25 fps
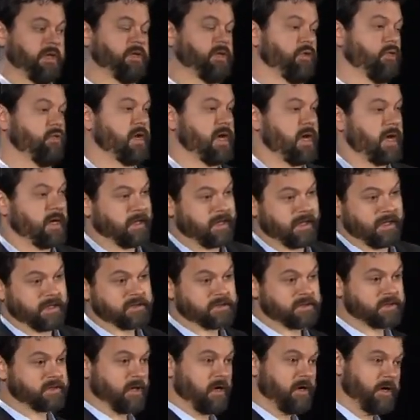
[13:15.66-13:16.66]
we do not
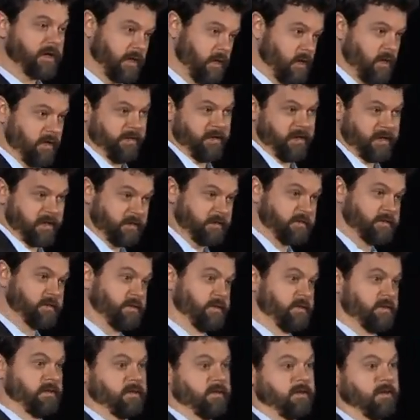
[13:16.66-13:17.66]
get started on
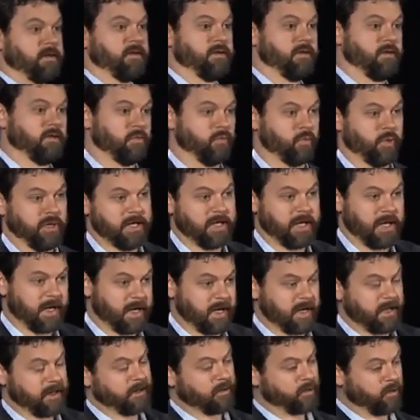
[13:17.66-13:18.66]
this we
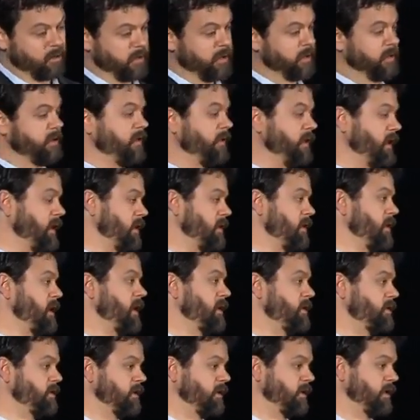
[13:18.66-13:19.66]
add, according to the
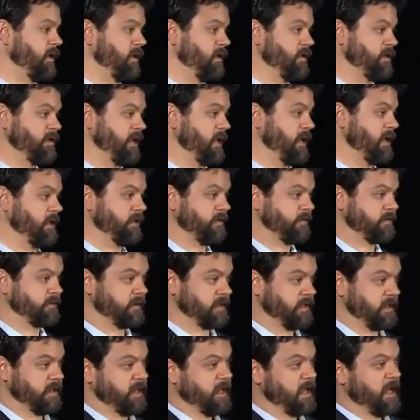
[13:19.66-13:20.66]
International Energy
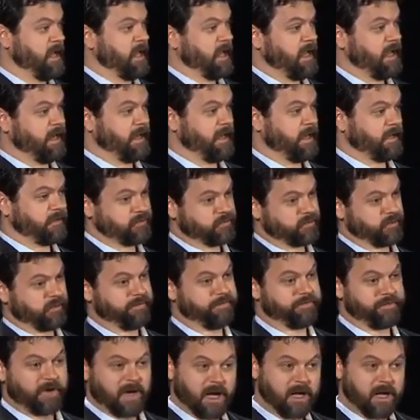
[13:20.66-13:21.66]
Agency, an extra